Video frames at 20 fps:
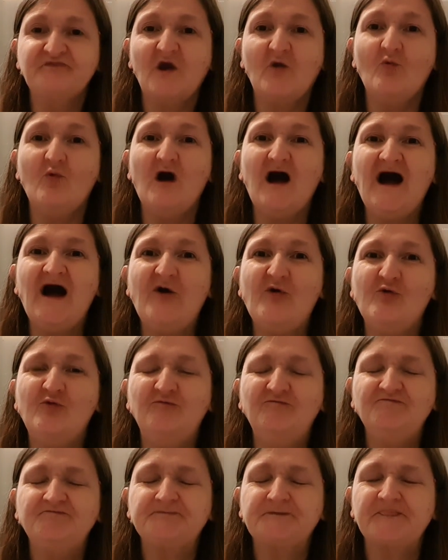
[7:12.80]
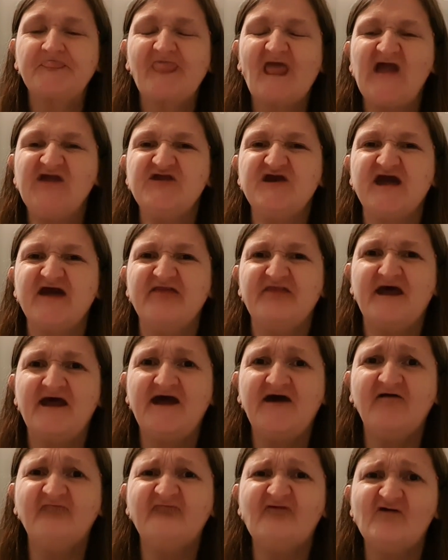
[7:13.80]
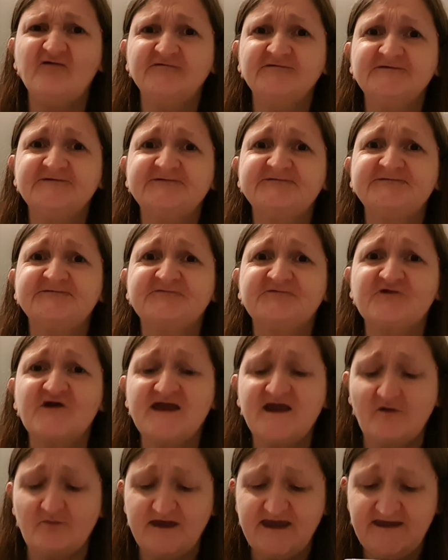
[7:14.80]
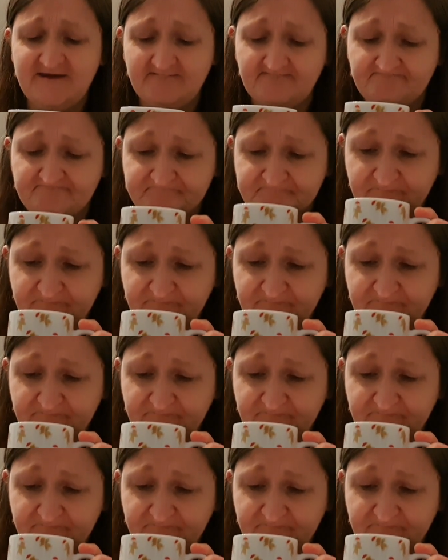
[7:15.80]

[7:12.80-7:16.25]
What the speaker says: Wow. You get the hit of orange straight away.